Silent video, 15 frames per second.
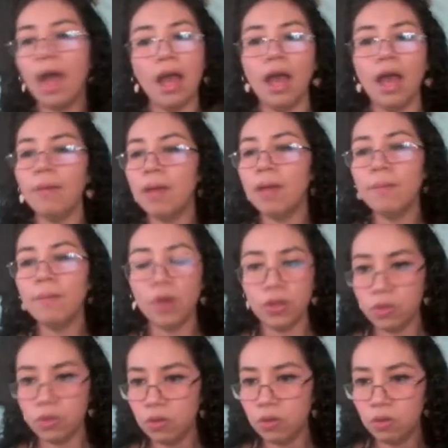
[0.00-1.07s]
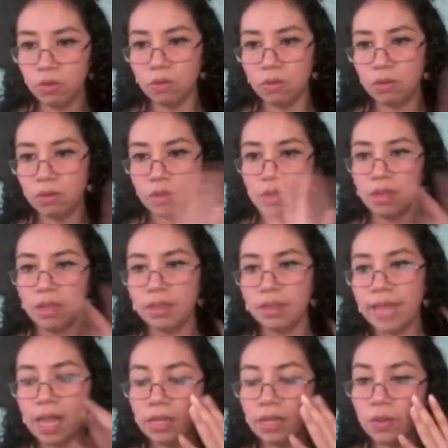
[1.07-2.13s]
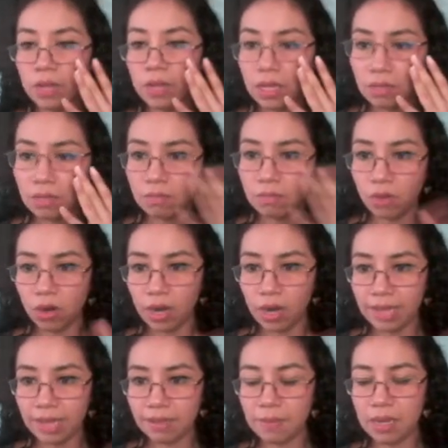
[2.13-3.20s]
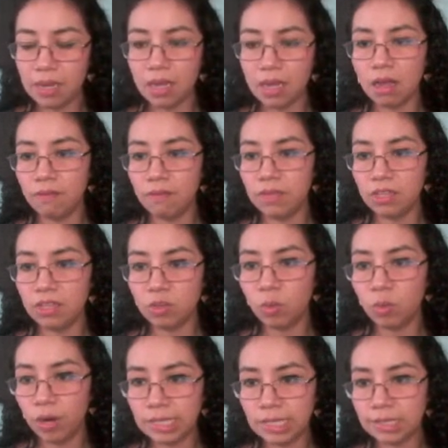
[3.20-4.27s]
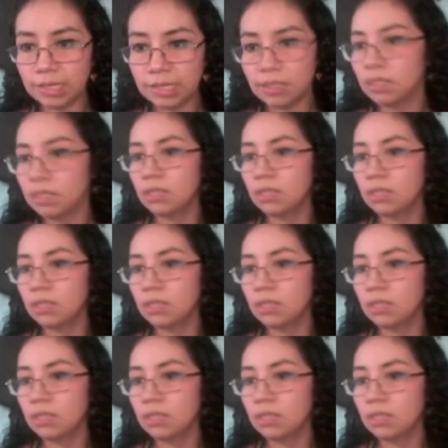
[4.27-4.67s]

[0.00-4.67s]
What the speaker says: I'm going to tell you this more or less the meaning of these words.